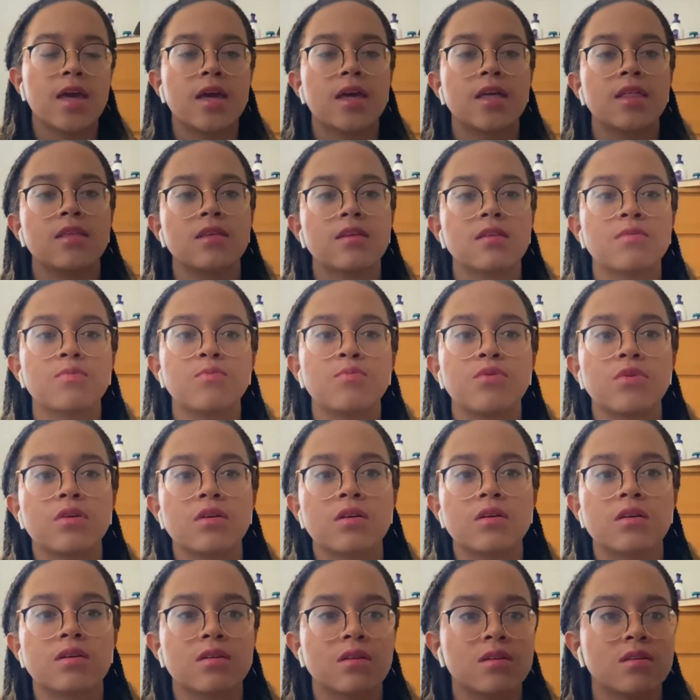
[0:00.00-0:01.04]
This
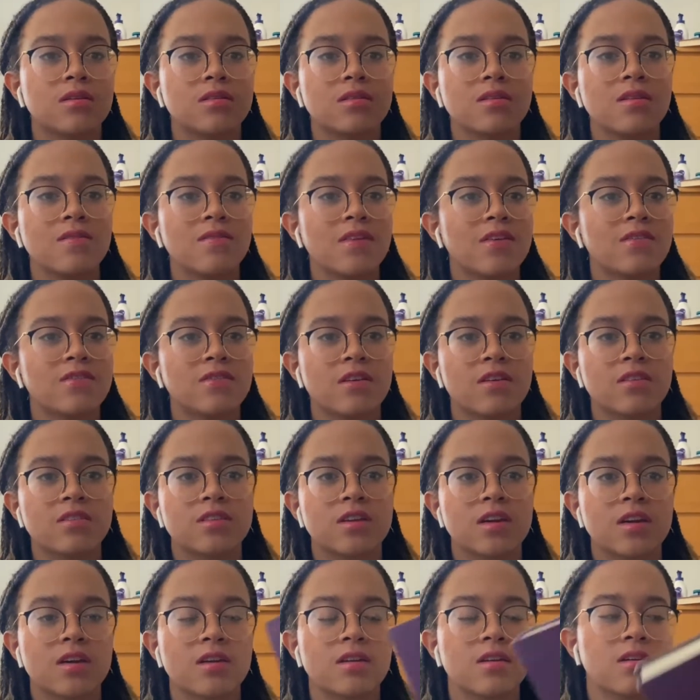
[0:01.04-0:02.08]
book, it doesn't even have a dust
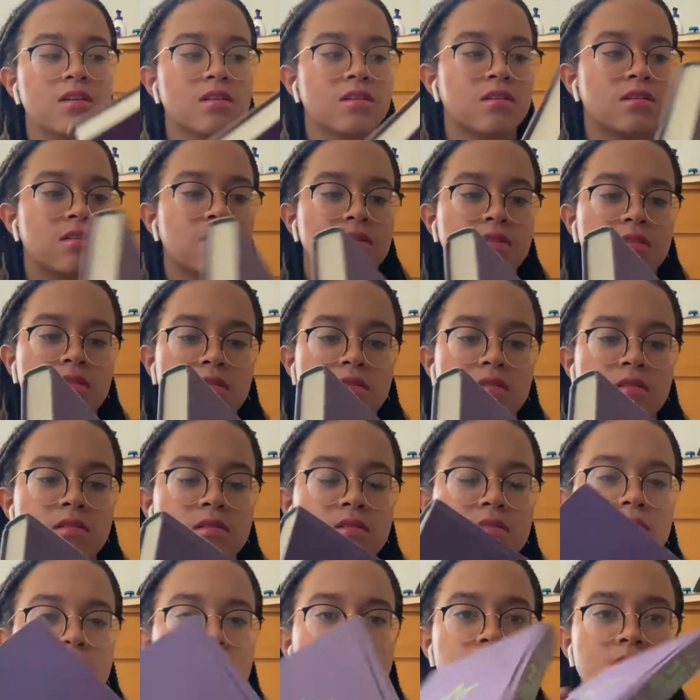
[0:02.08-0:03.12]
jacket.
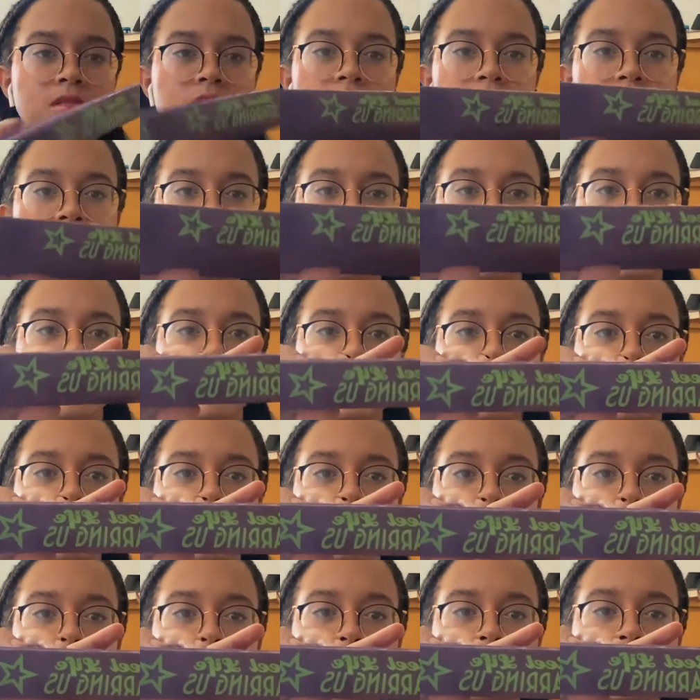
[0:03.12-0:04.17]
That's
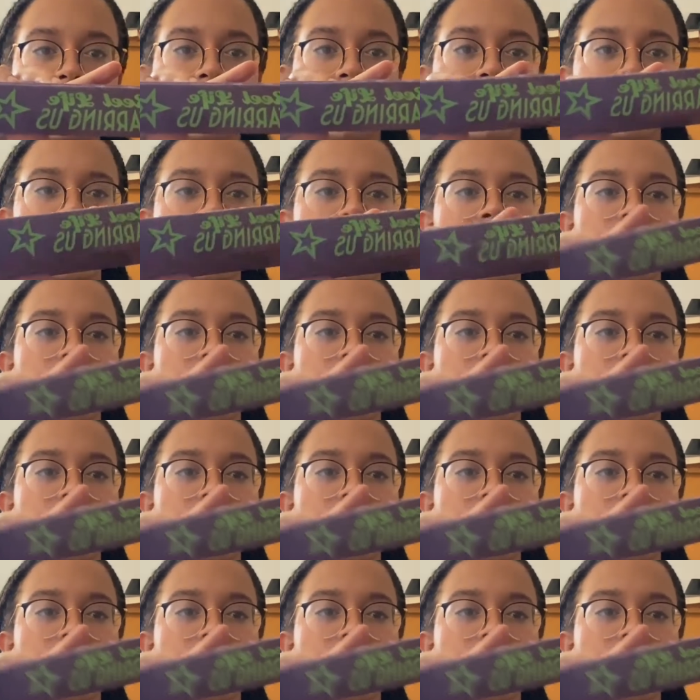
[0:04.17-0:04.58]
what it's called.